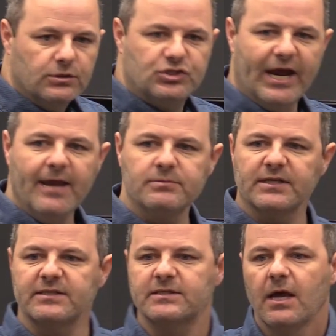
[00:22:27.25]

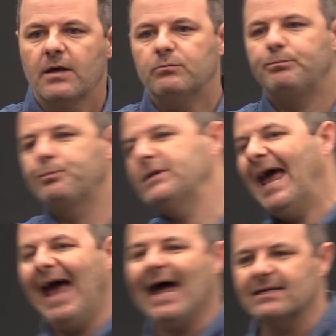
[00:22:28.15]
James's
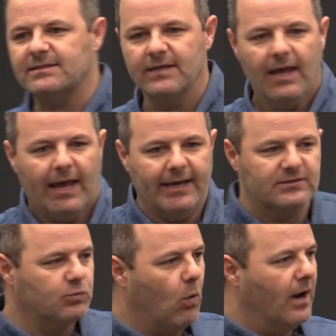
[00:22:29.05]
test
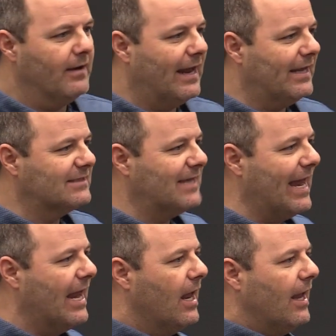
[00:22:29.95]
is one that is
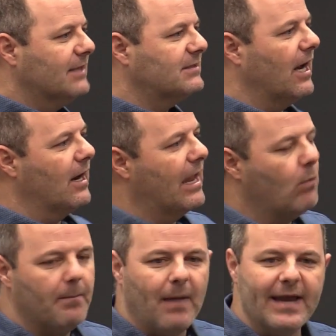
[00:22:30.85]
kind of
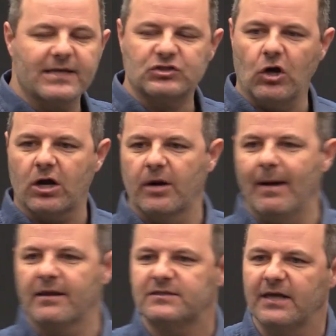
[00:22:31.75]
like what Mike is talking
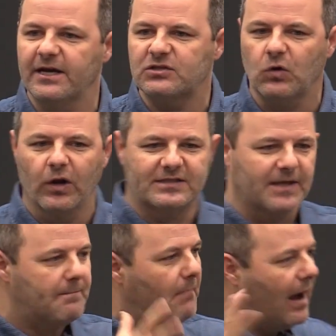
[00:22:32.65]
about in Sunday school.
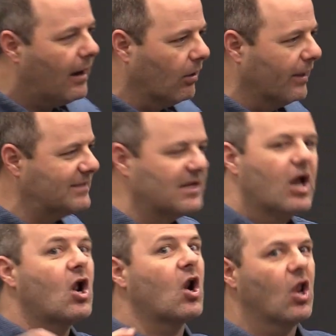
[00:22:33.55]
It's a model. It's
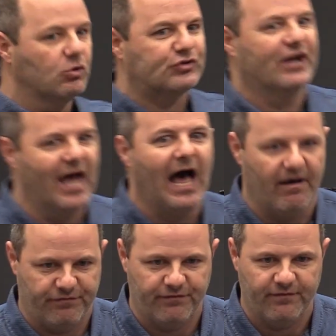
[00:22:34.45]
close
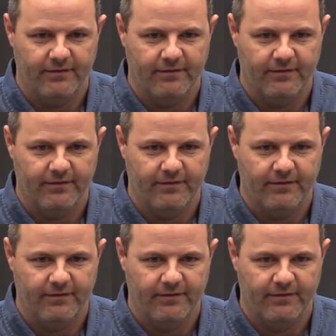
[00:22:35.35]
enough.